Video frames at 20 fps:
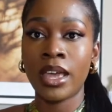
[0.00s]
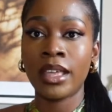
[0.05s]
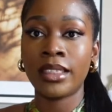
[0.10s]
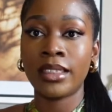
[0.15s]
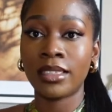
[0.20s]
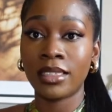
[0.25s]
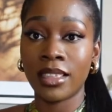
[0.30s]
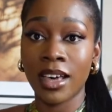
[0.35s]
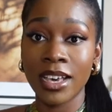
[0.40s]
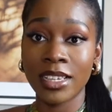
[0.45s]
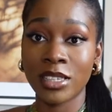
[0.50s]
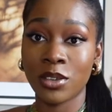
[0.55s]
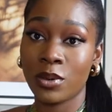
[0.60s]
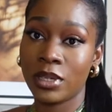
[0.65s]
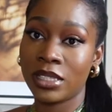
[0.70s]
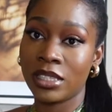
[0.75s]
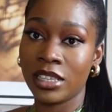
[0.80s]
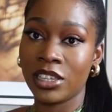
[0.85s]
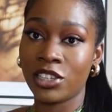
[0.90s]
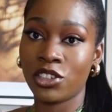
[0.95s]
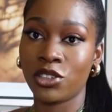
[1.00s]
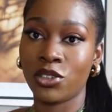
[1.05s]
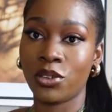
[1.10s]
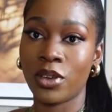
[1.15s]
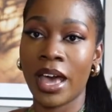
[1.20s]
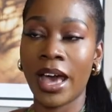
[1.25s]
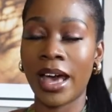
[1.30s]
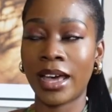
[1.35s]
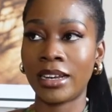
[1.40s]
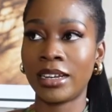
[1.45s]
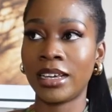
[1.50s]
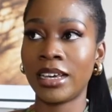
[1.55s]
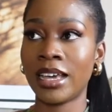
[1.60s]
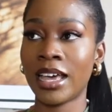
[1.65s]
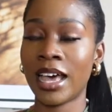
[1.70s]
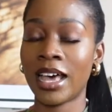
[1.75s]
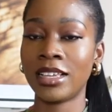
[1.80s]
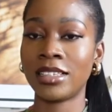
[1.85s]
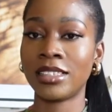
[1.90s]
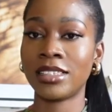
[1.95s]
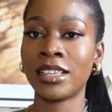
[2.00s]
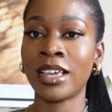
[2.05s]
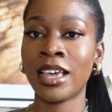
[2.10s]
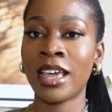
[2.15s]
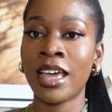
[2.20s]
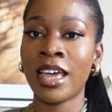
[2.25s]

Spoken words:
The thigh is always the issue, and as